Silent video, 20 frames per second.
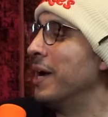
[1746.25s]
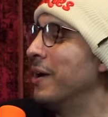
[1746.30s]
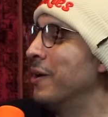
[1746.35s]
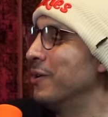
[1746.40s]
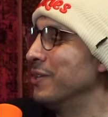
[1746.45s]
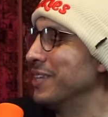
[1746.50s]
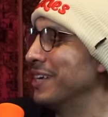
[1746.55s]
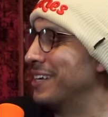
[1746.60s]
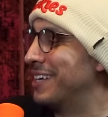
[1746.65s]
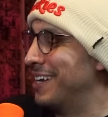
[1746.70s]
wait,
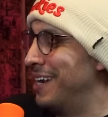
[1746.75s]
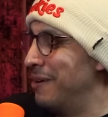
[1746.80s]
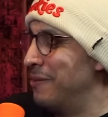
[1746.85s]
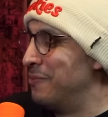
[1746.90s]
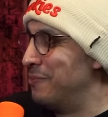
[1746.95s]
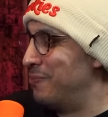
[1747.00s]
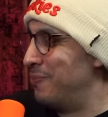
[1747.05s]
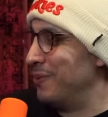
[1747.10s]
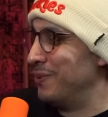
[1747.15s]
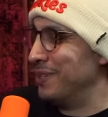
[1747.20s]
hold on. Can I
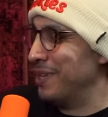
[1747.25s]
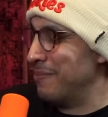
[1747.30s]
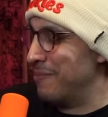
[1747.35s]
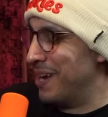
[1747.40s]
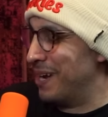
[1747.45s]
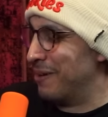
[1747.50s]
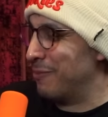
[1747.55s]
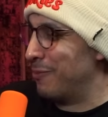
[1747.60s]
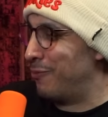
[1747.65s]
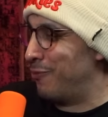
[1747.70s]
pull that
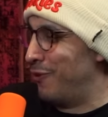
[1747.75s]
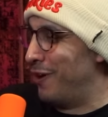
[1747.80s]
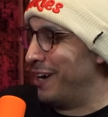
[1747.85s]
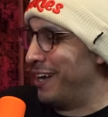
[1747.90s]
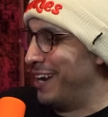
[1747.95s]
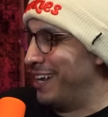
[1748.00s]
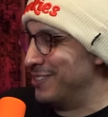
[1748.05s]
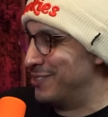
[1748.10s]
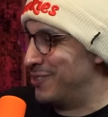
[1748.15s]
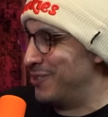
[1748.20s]
back before I
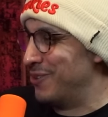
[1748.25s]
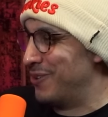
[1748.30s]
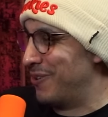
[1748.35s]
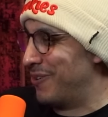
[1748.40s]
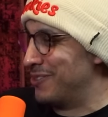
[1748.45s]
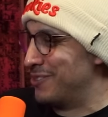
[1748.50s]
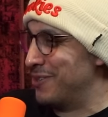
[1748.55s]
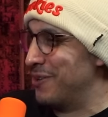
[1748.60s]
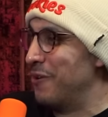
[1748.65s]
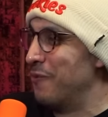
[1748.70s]
gotta ask you a
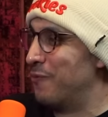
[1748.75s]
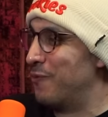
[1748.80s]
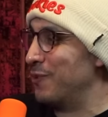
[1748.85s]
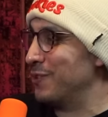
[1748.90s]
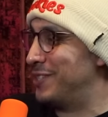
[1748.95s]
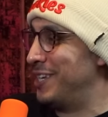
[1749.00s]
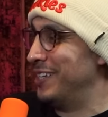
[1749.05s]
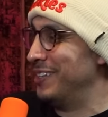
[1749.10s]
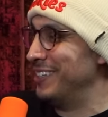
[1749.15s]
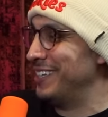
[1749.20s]
question? Yeah.
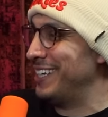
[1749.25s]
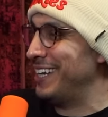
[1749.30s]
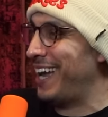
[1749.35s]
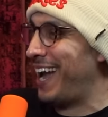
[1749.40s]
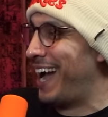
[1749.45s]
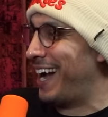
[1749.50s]
Fertility